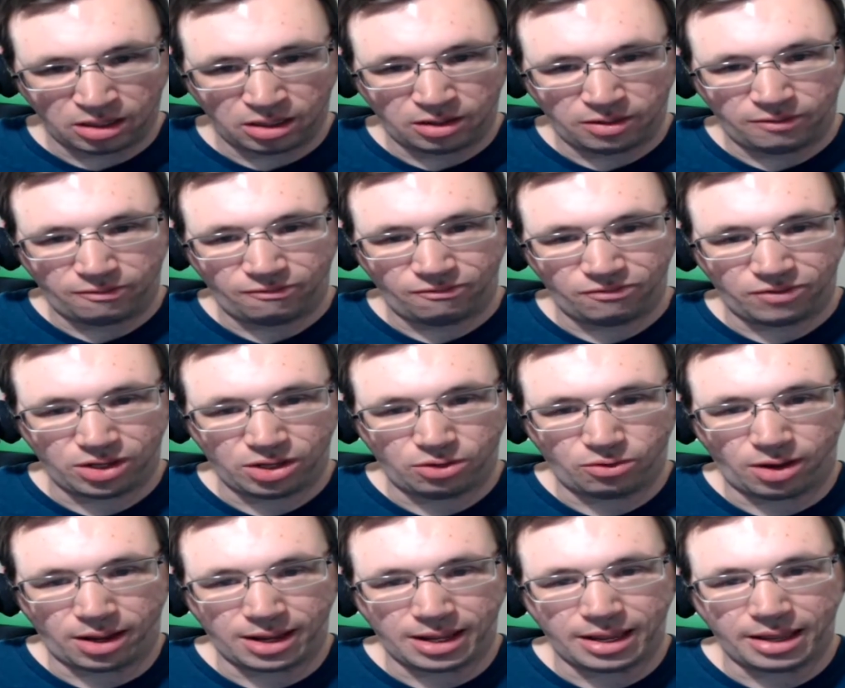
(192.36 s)
view,
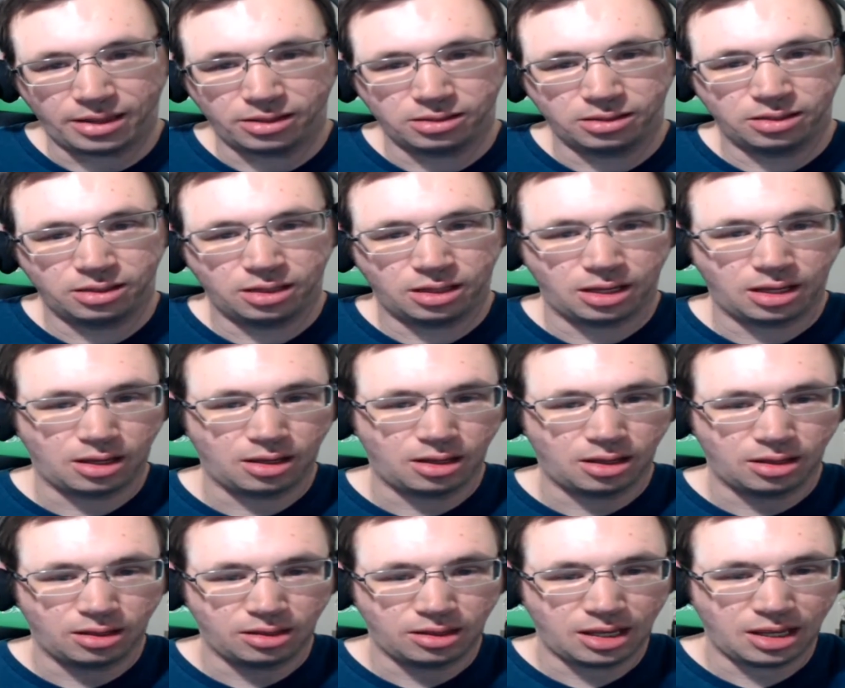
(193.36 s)
I guess.
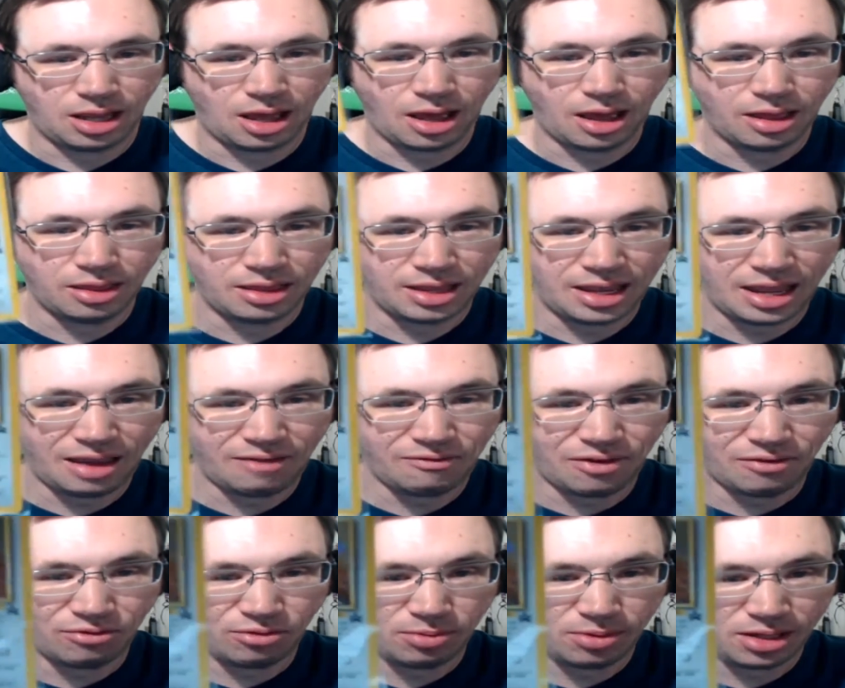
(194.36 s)
They got they gave
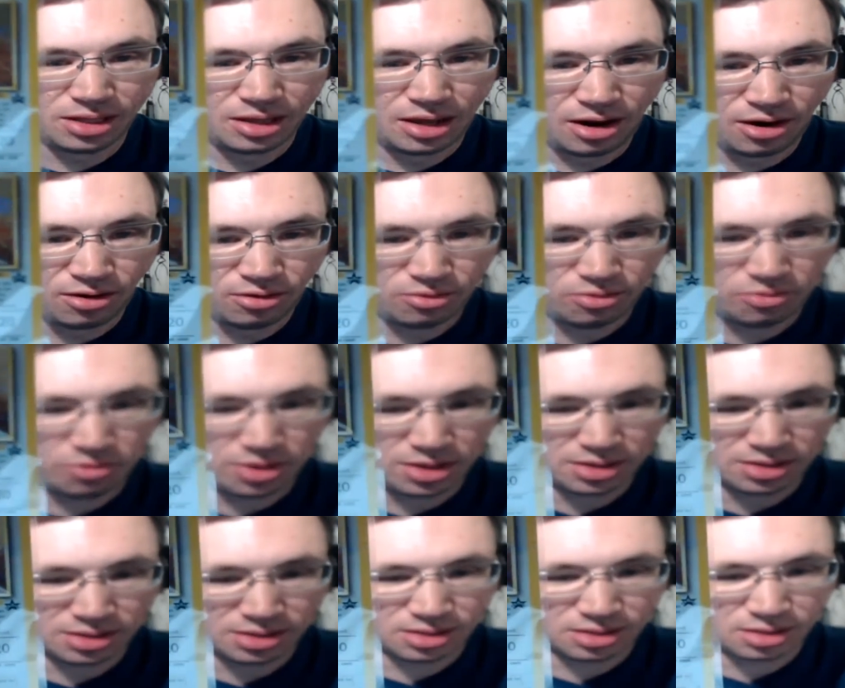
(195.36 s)
everybody there
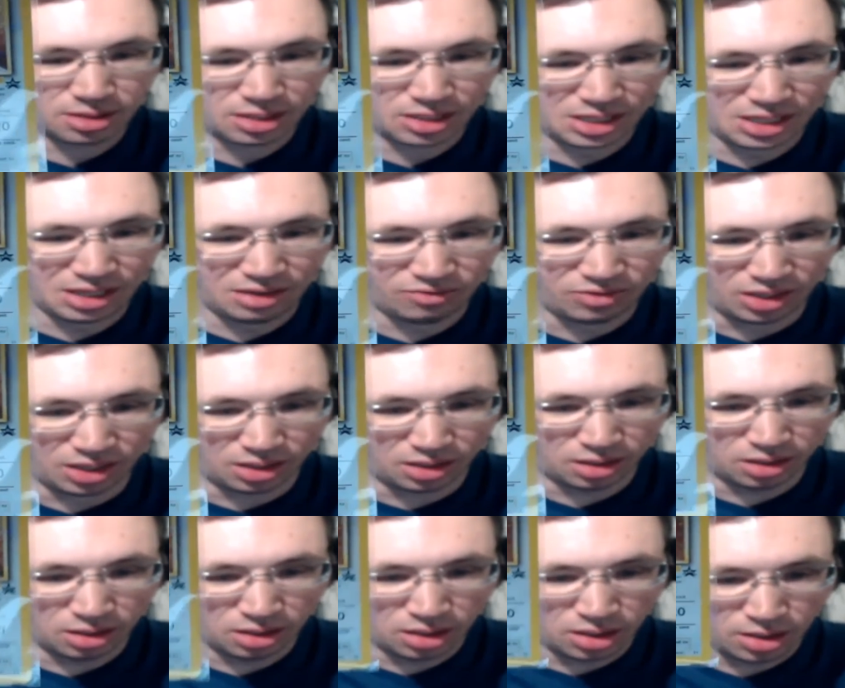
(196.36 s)
this Eevee.
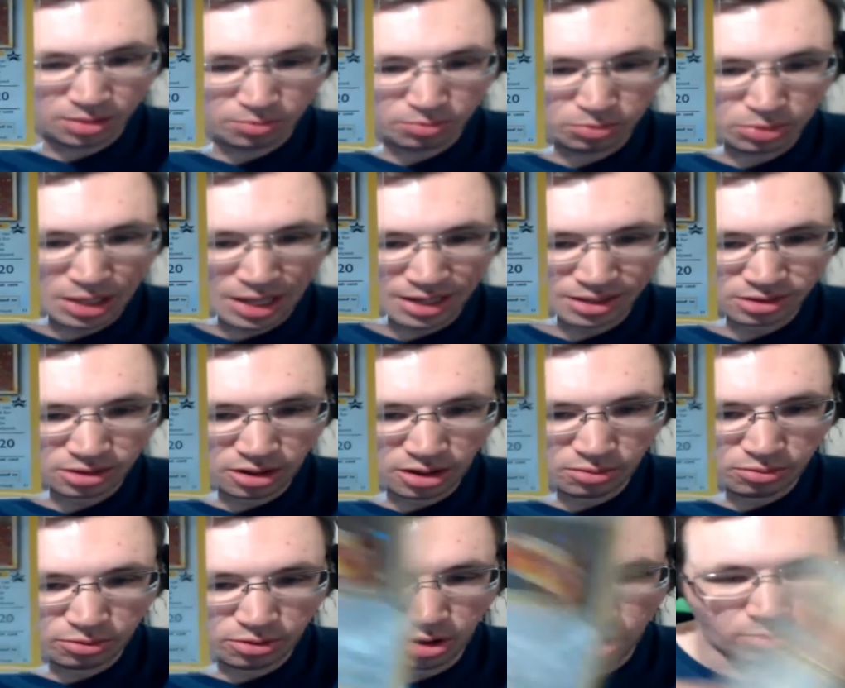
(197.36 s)
Black Star
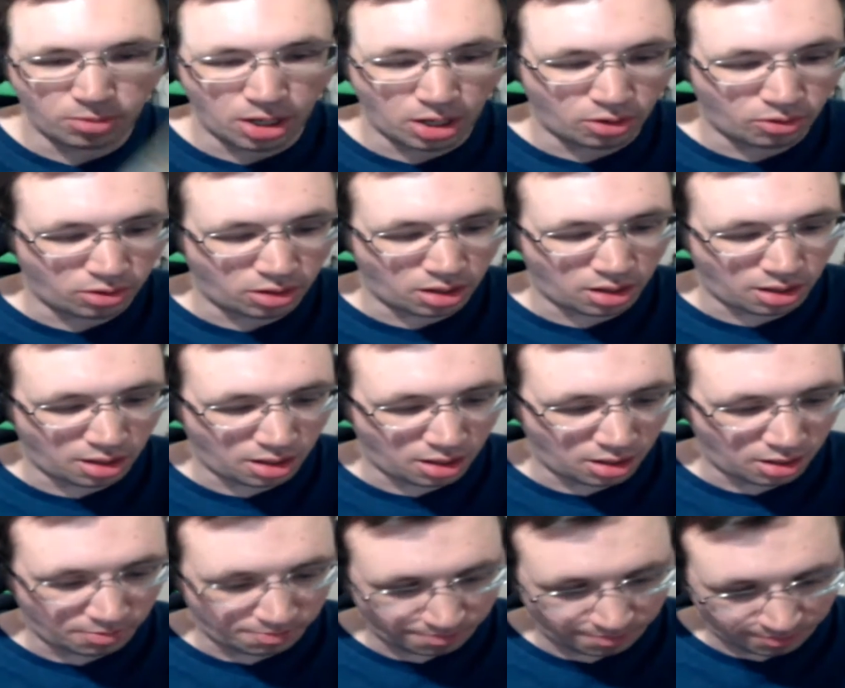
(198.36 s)
promo um